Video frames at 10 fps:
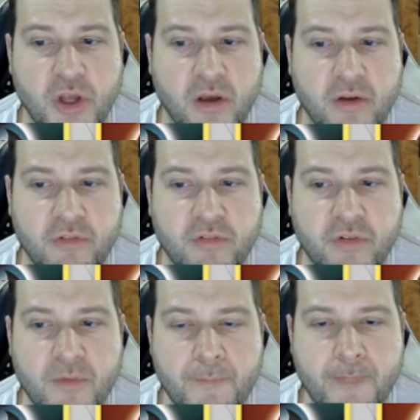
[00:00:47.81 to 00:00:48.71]
of
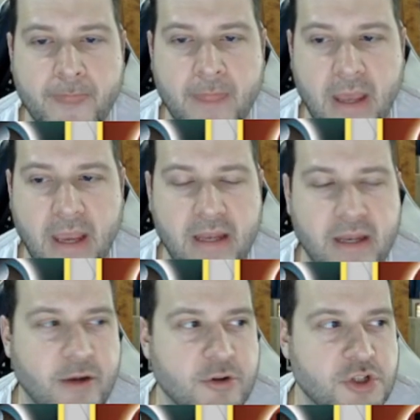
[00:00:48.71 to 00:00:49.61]
8
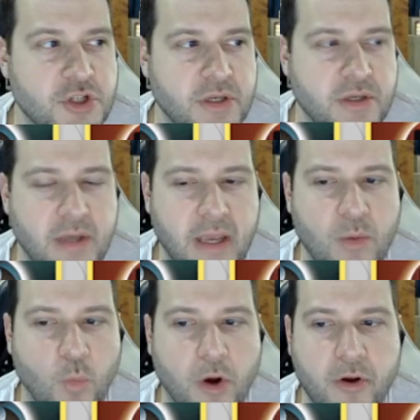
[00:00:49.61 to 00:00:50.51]

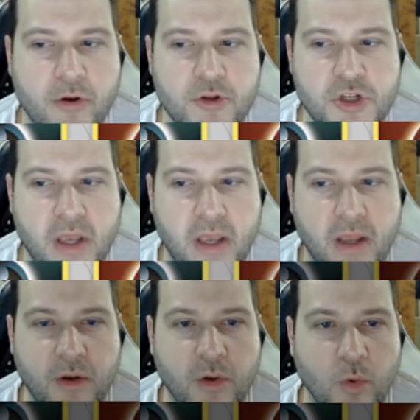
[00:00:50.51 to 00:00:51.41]
water energy,
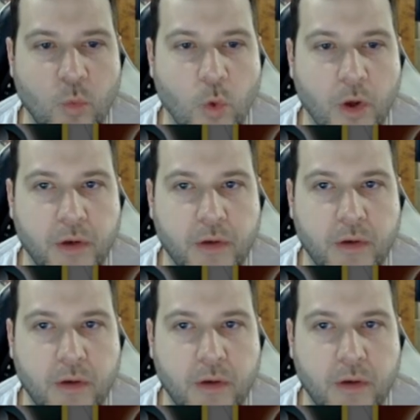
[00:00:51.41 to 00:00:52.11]
and 1